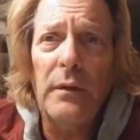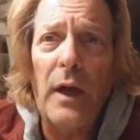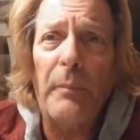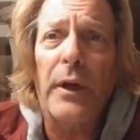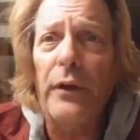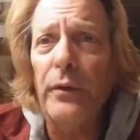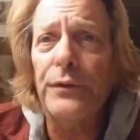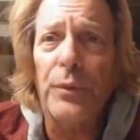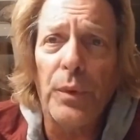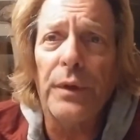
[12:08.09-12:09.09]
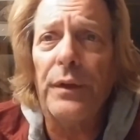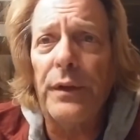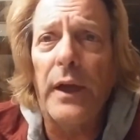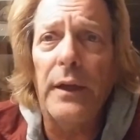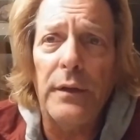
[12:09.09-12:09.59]
I'm going to use the work that
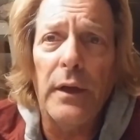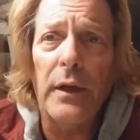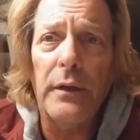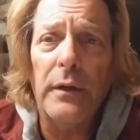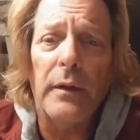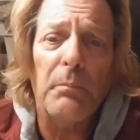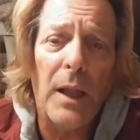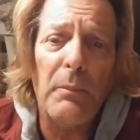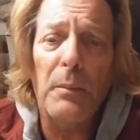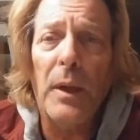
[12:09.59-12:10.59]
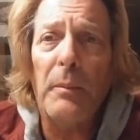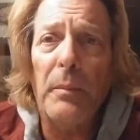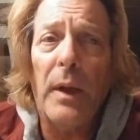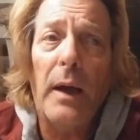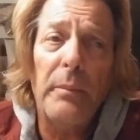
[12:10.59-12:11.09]
they did and blah, blah, blah, blah,
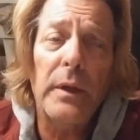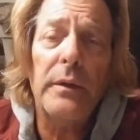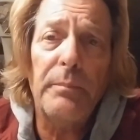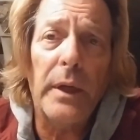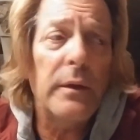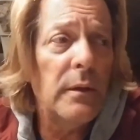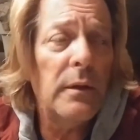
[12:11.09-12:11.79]
blah. But